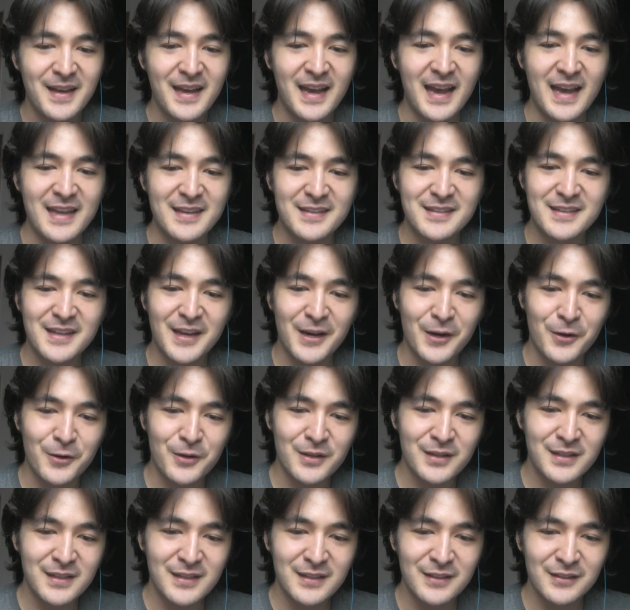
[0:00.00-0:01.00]
And now
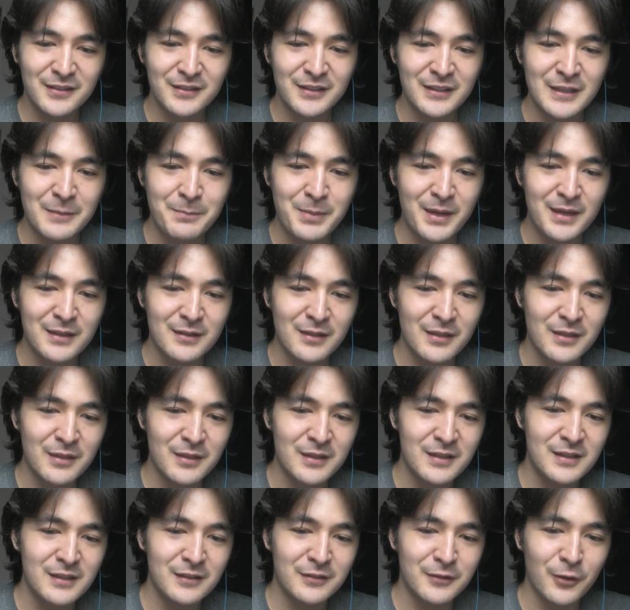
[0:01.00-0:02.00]
he is
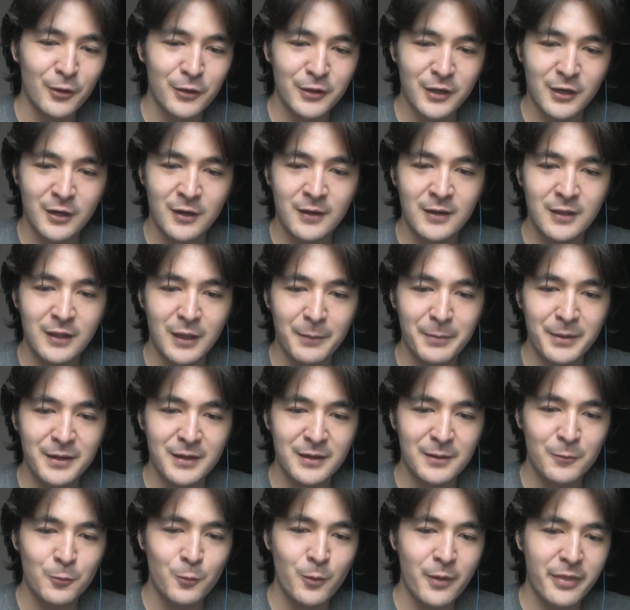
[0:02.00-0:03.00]
independent. He's going
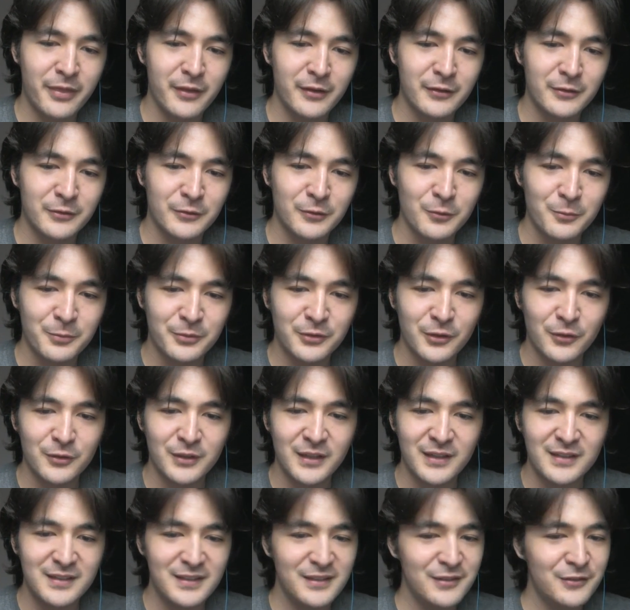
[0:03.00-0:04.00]
clubbing with his tombstone
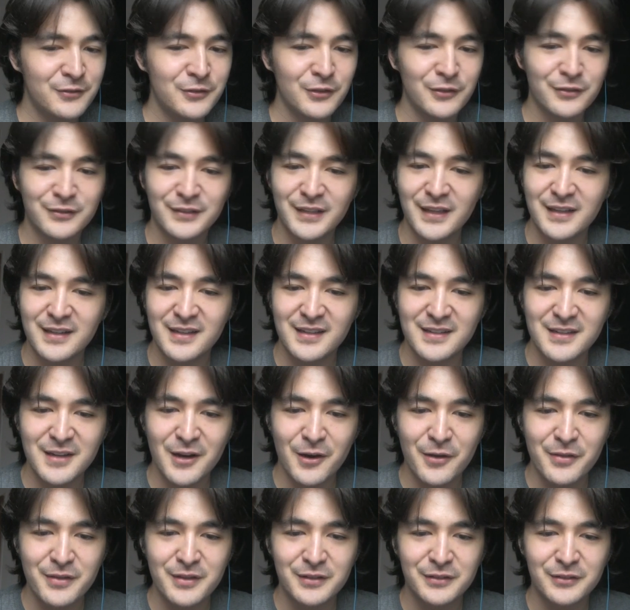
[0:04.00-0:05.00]
and he's just taking
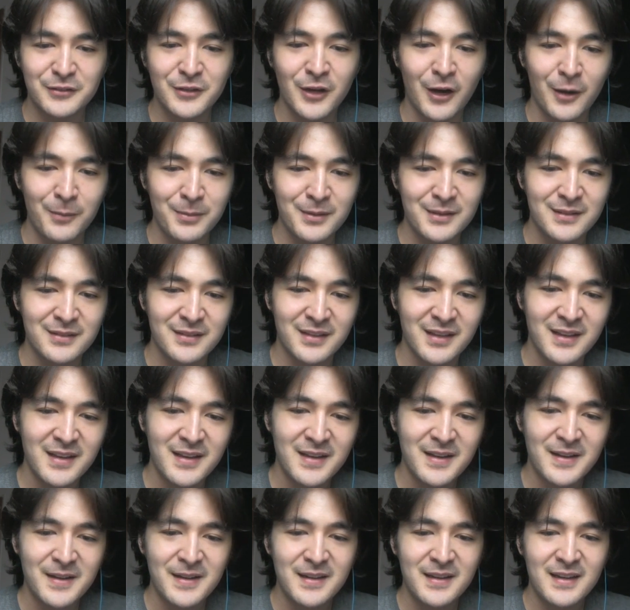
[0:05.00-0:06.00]
down these goblins.
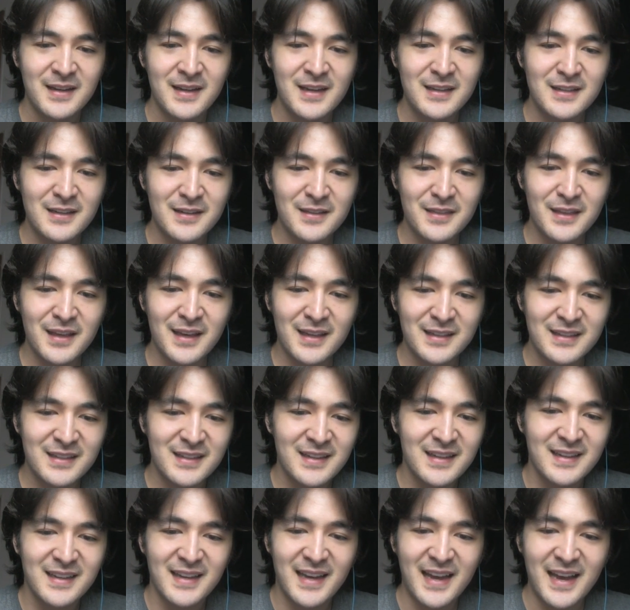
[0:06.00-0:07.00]
Hitting that
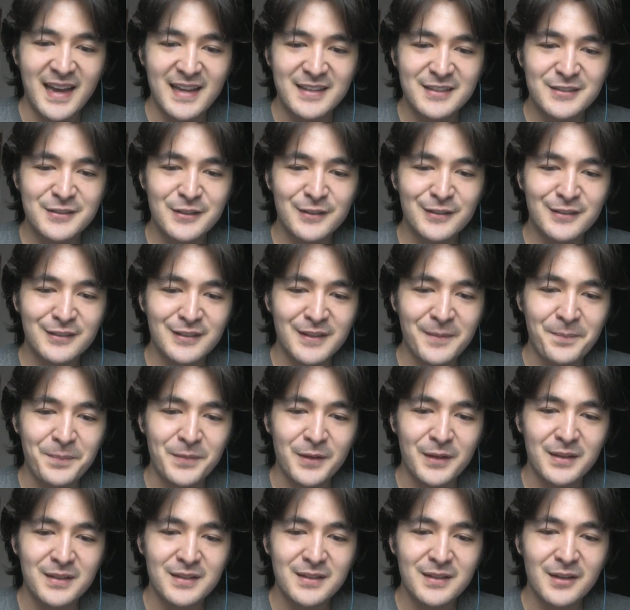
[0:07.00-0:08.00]
and just...
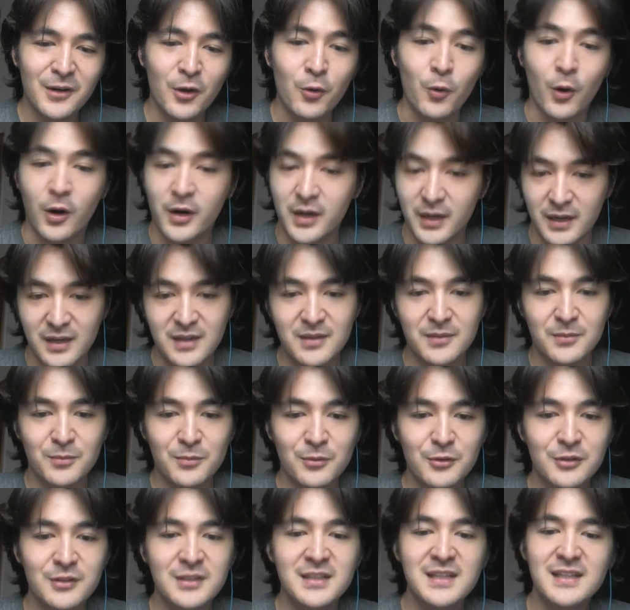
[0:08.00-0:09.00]
Oh, okay.
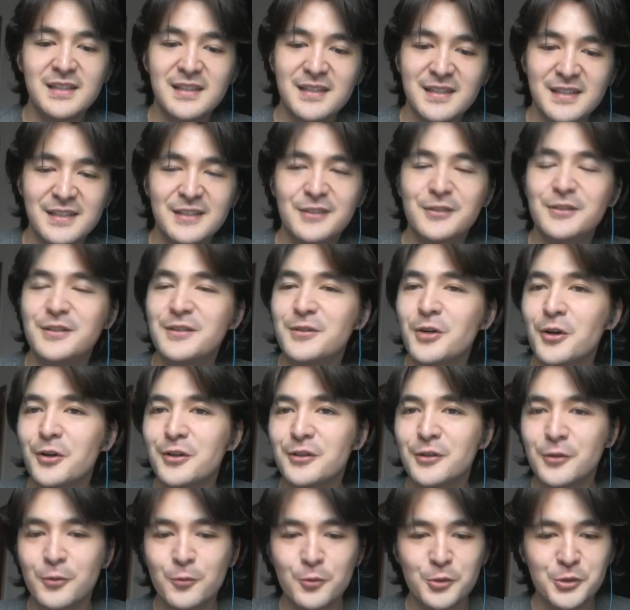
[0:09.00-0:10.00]
He took
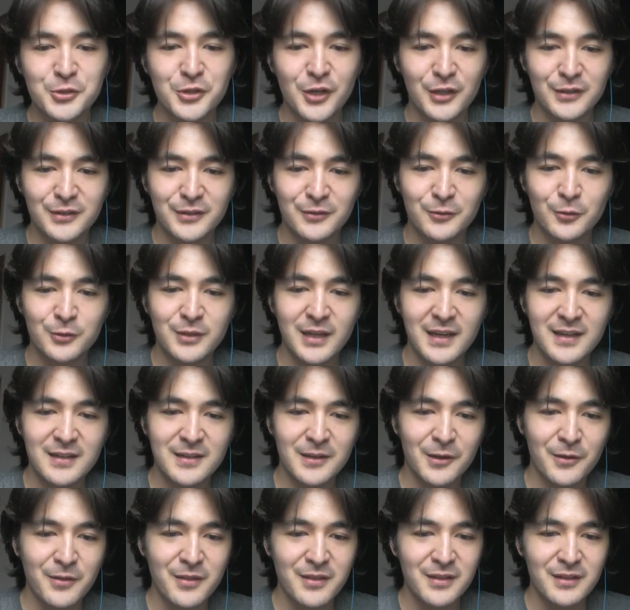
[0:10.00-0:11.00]
2 shots to take
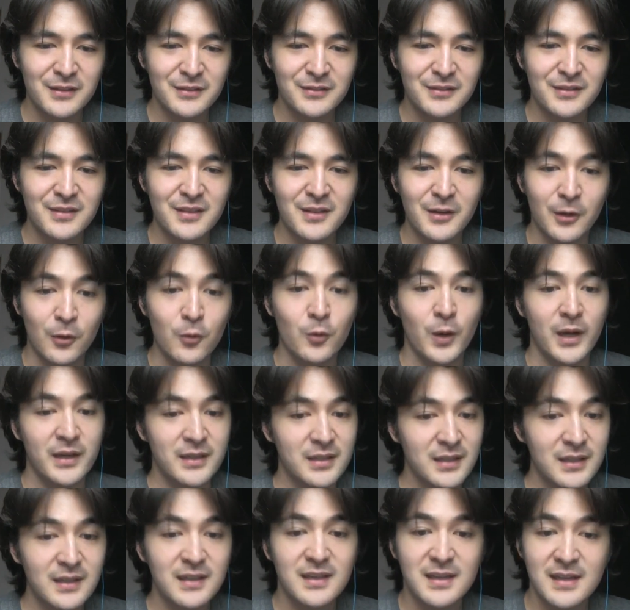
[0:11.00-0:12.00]
down these... Oh, and
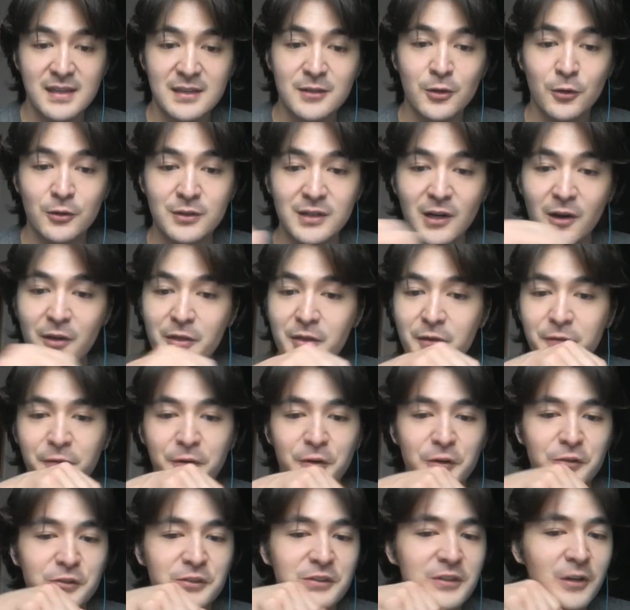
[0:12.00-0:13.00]
he took down the
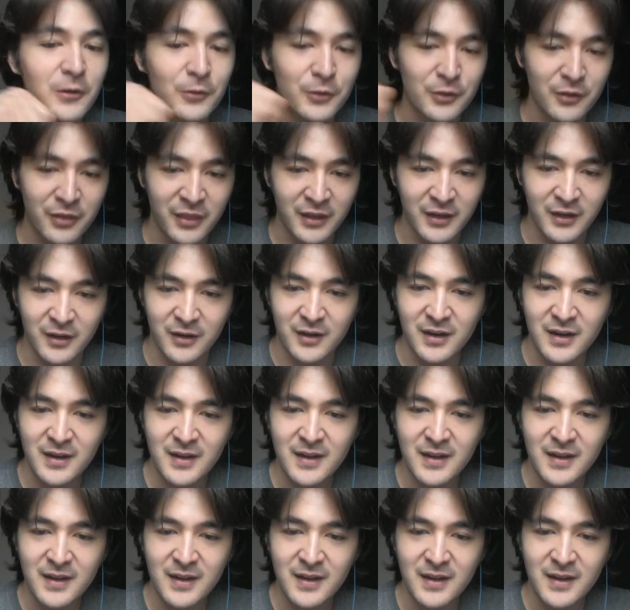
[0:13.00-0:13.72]
first tower there.